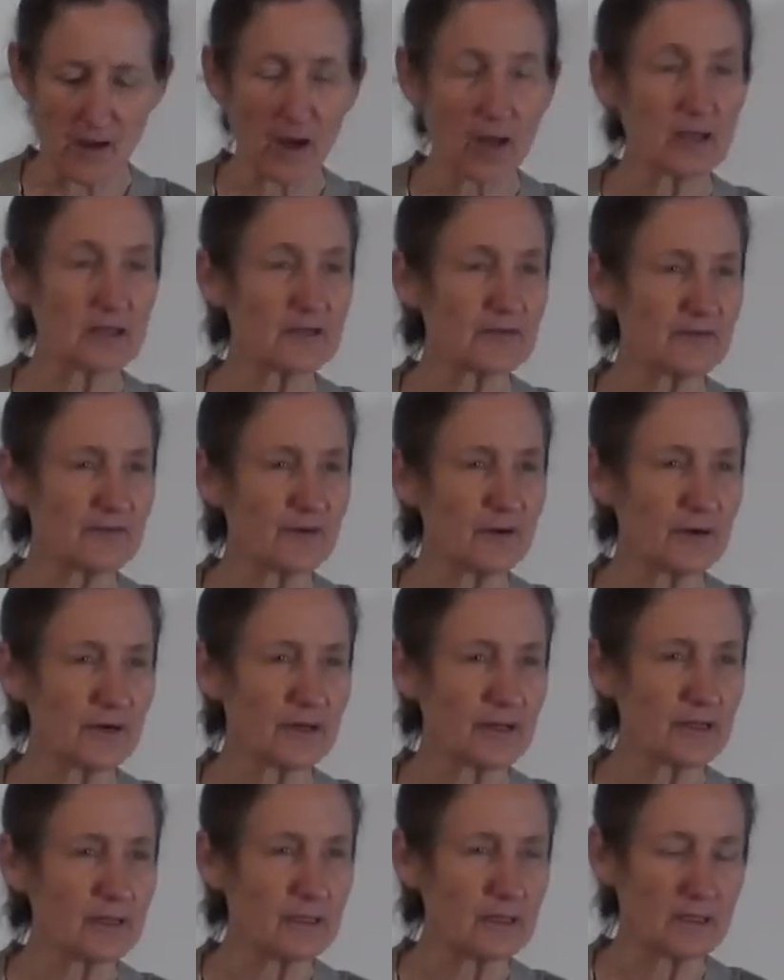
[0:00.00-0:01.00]
olive
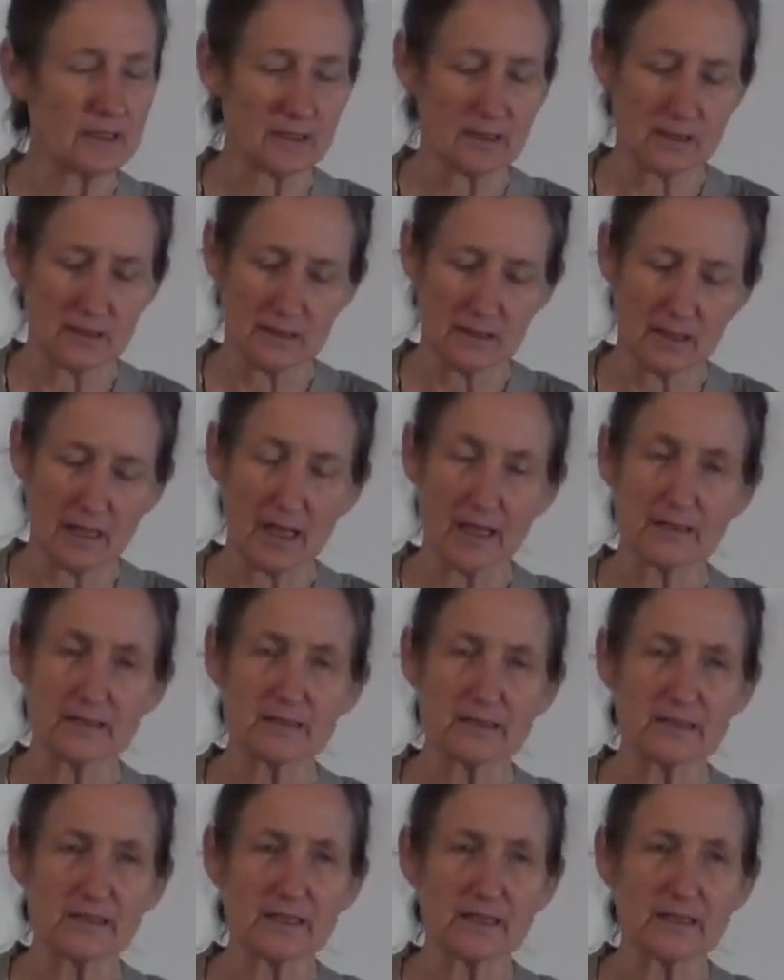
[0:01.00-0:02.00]
oil
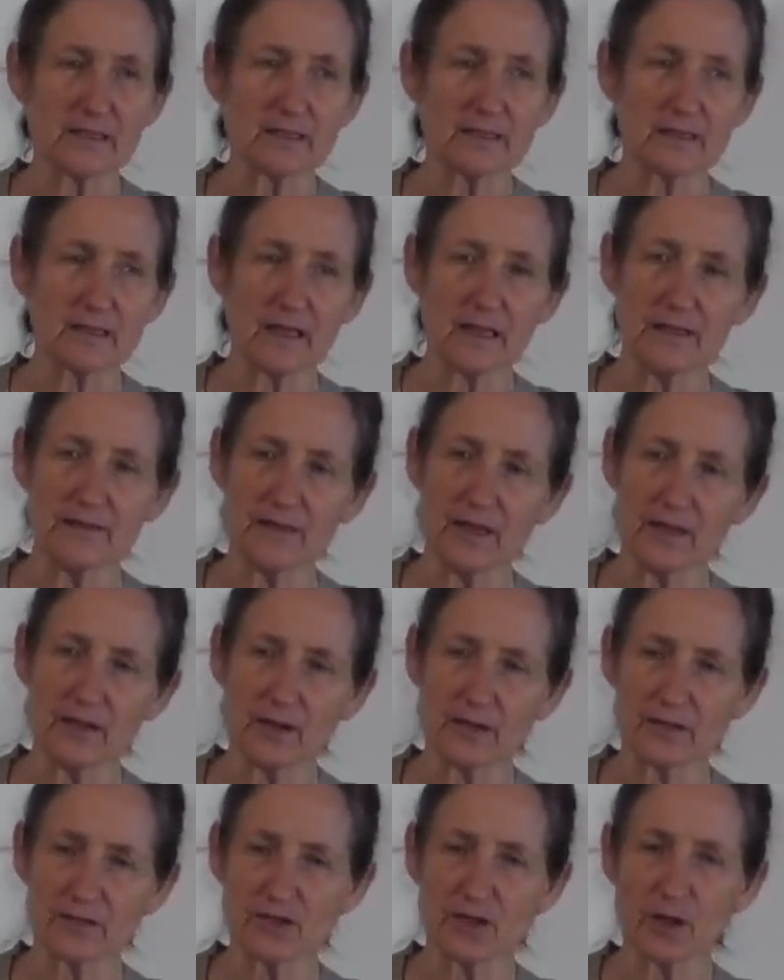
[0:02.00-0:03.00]
underneath and then
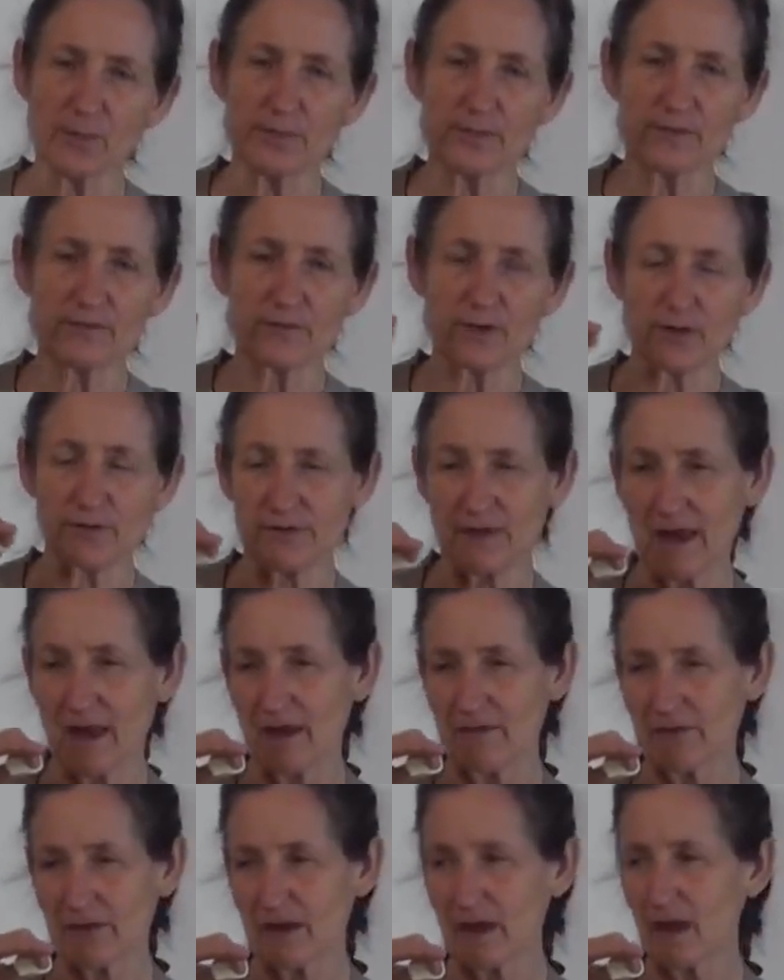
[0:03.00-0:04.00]
on top you've got the
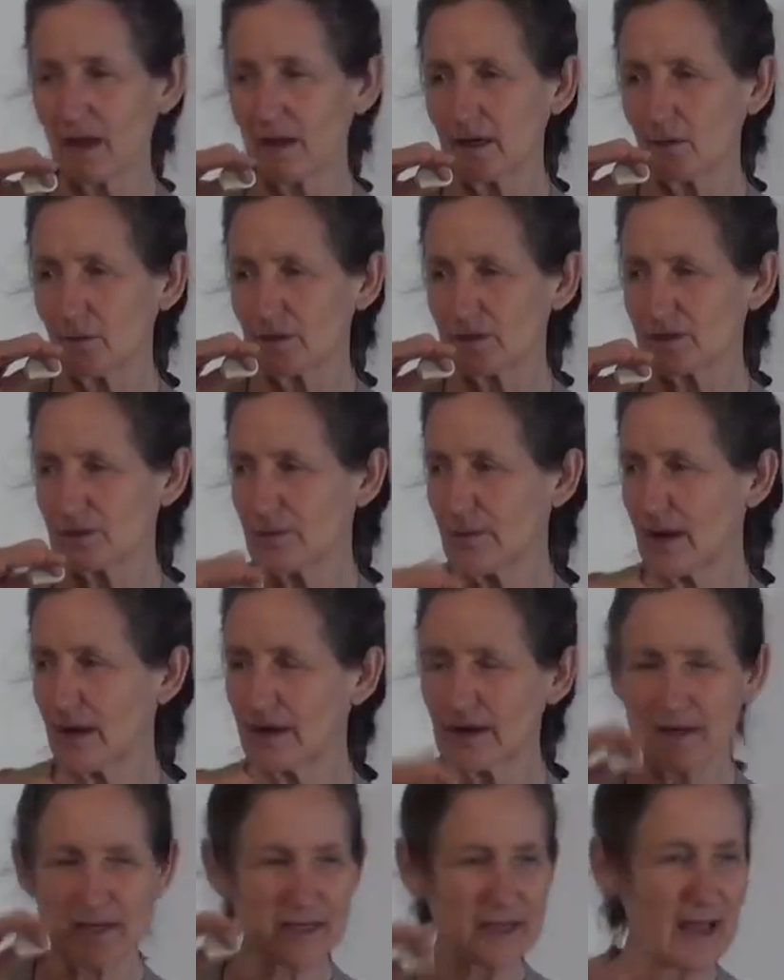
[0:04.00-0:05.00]
avocado and
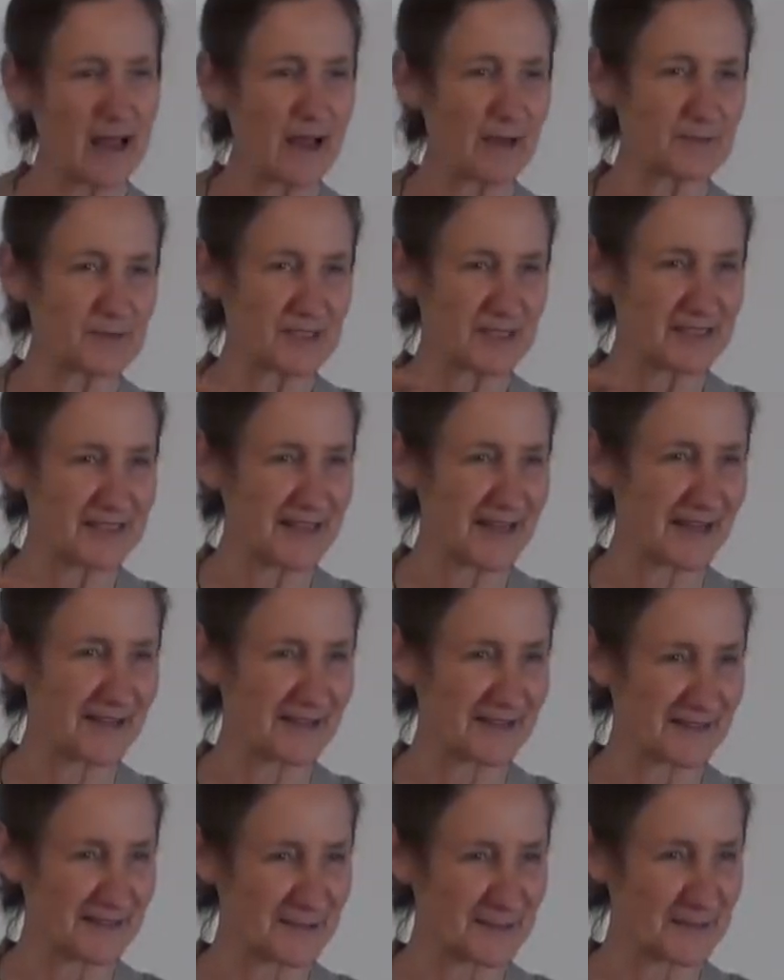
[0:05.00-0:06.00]
tomato it calms it down
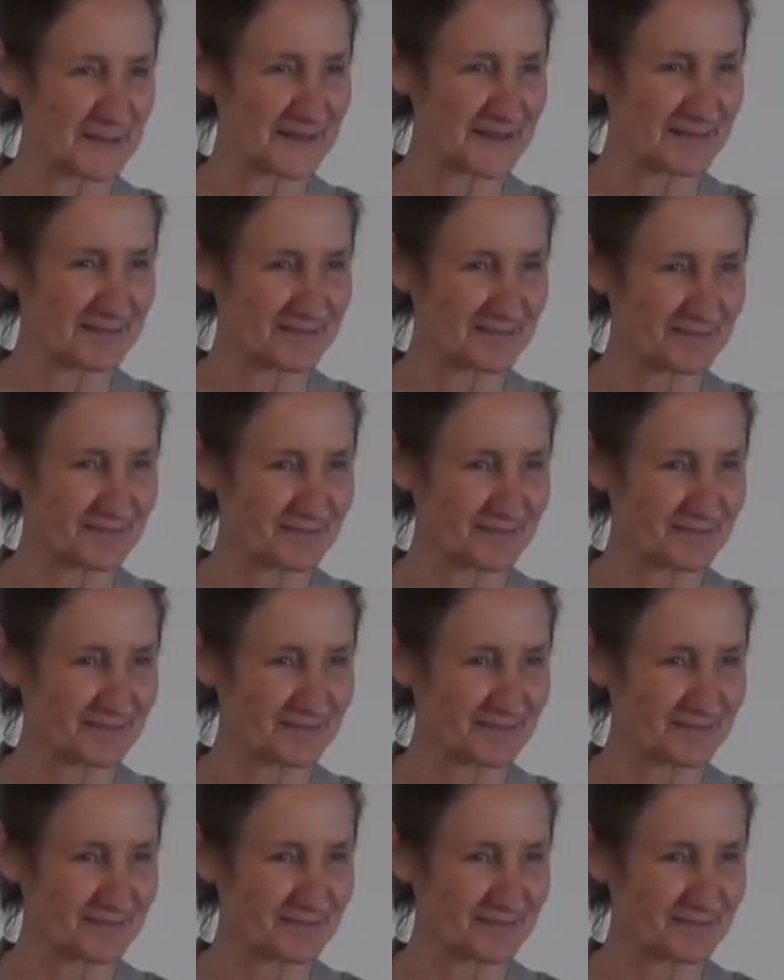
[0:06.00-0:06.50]
a little bit